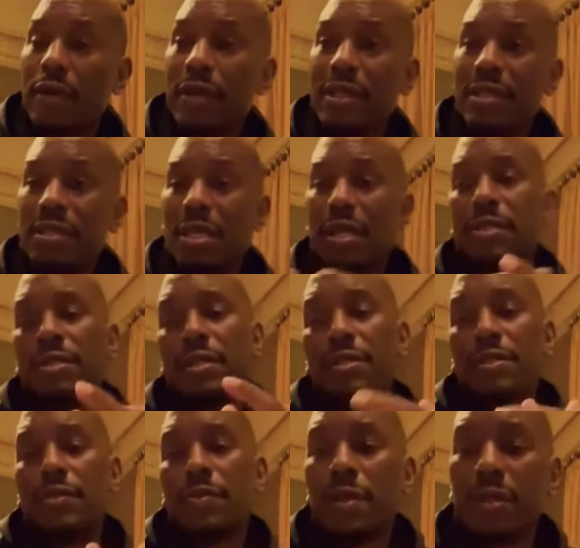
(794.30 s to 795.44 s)
that her
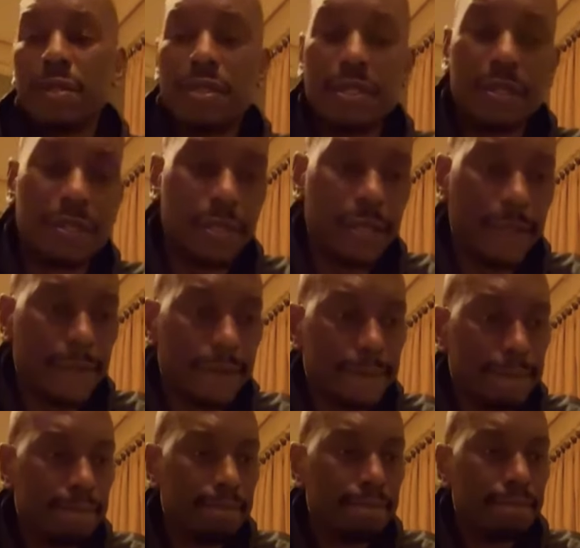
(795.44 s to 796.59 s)
intentions were sincere.
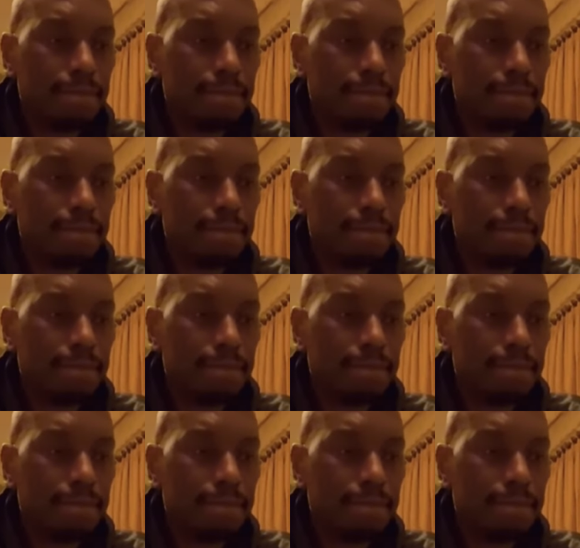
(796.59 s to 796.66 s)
